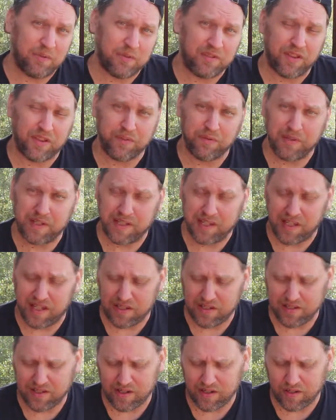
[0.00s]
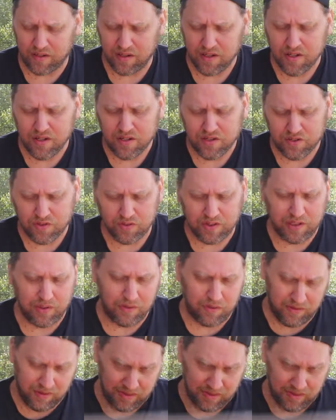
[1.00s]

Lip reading: with the three kings there. So anyway,